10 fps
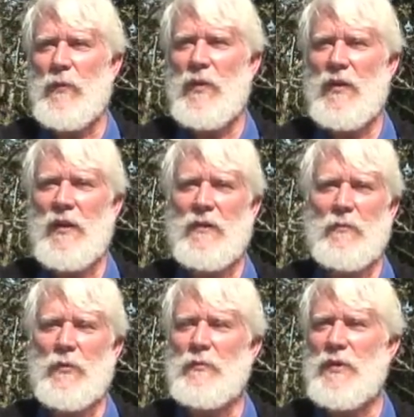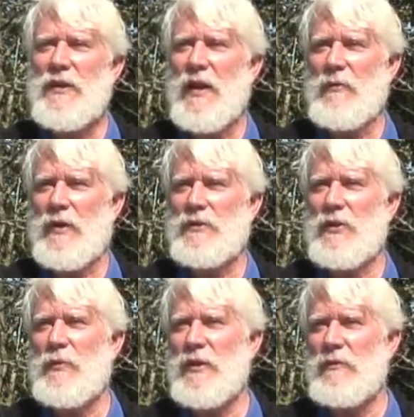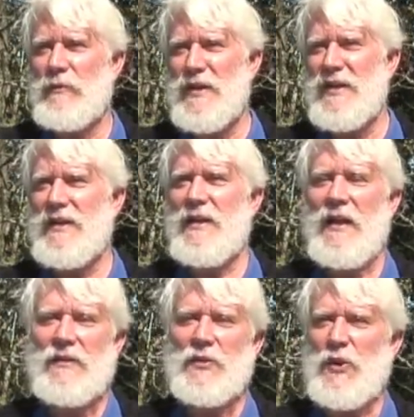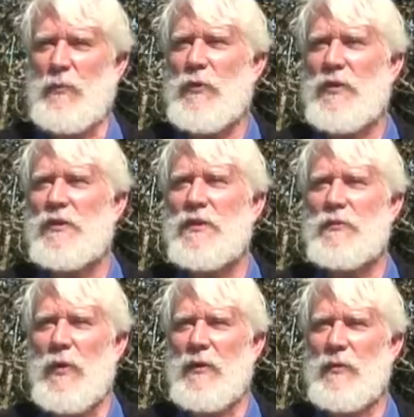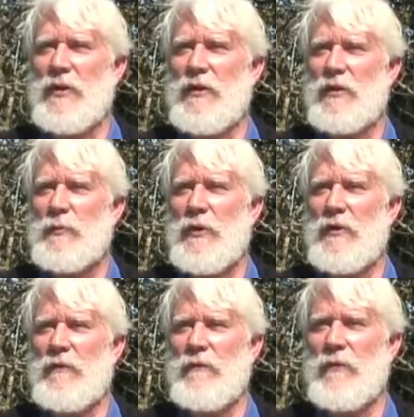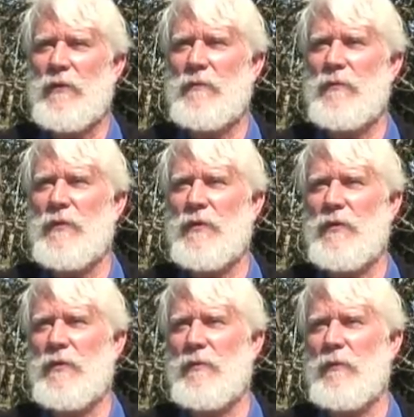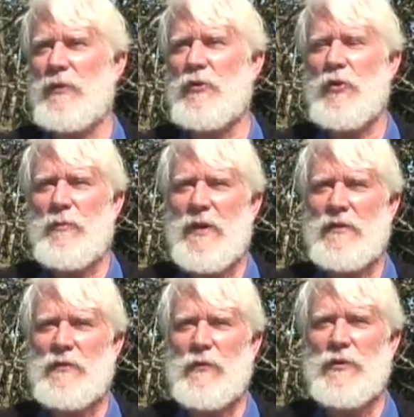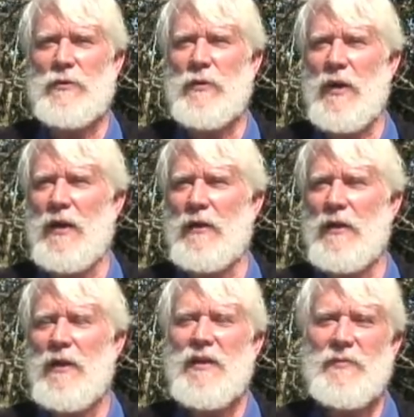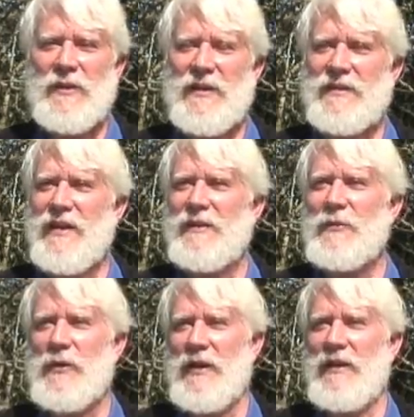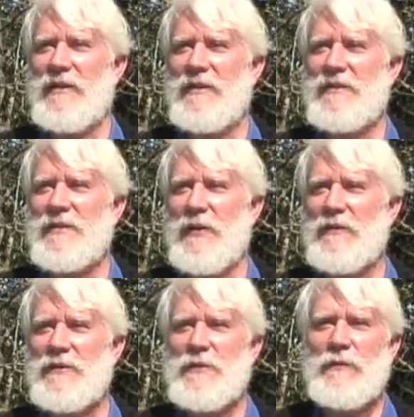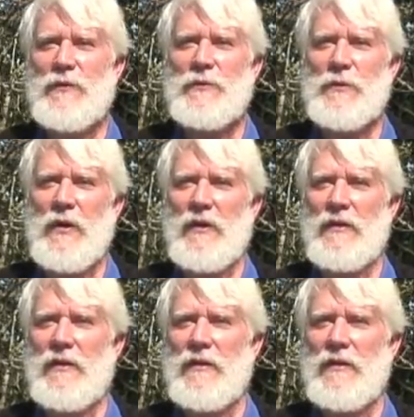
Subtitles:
That wouldn't be that way. So we need that separateness. That's why we're here. It's part of the what's good about this virtual reality. But that's not the reality itself. It's just a virtual reality.